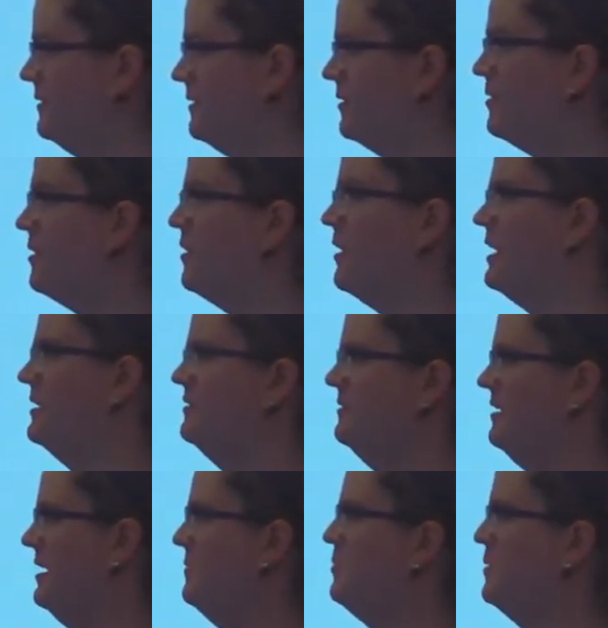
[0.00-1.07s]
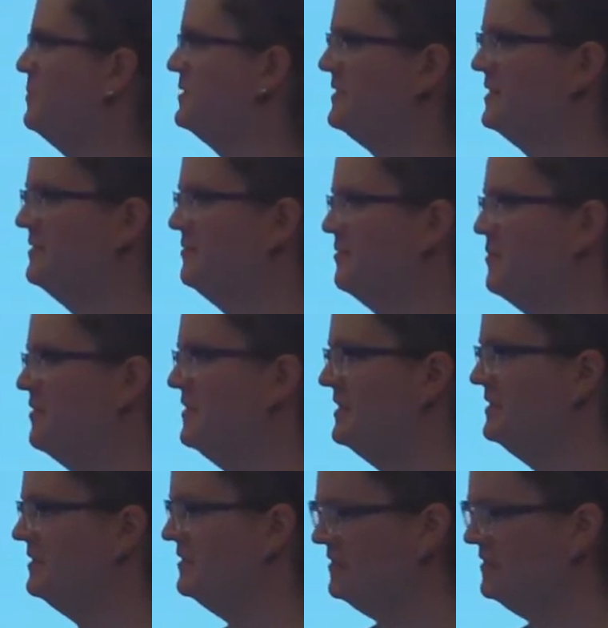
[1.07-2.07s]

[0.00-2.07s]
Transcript: Oh, no, no, I, I purposely removed it.